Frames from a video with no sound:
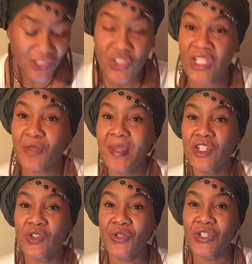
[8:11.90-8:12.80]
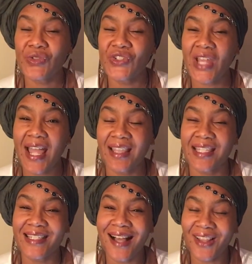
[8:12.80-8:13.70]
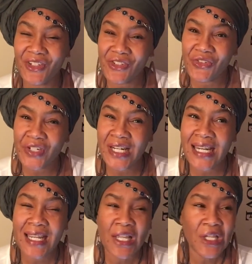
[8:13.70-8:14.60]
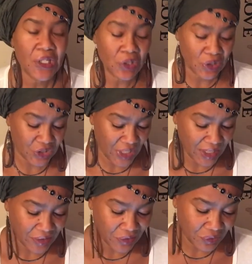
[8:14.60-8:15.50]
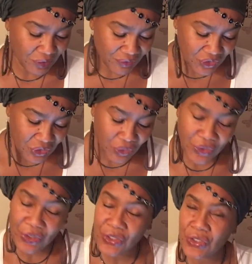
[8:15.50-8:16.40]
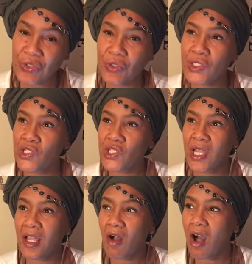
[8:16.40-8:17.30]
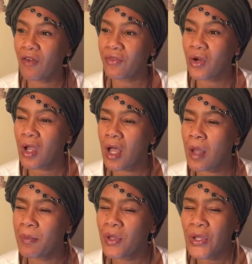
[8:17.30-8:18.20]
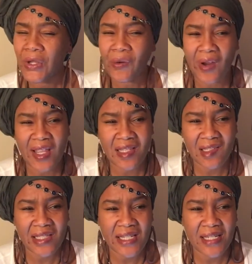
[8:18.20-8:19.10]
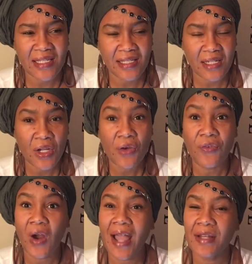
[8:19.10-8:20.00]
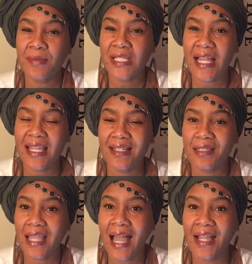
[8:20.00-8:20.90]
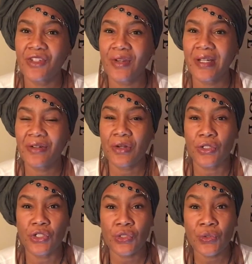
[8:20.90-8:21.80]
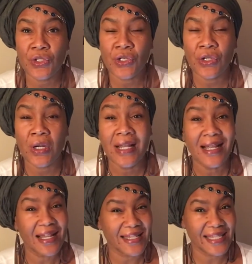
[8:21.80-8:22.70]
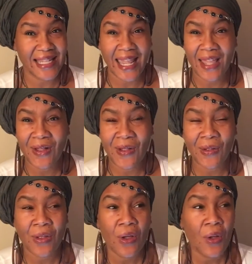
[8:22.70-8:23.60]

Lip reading: just make sure you check the Dollar Tree. You could check the thrift stores. You can check OfferUp, Craigslist for items like dehydrator, a juicer, a scale,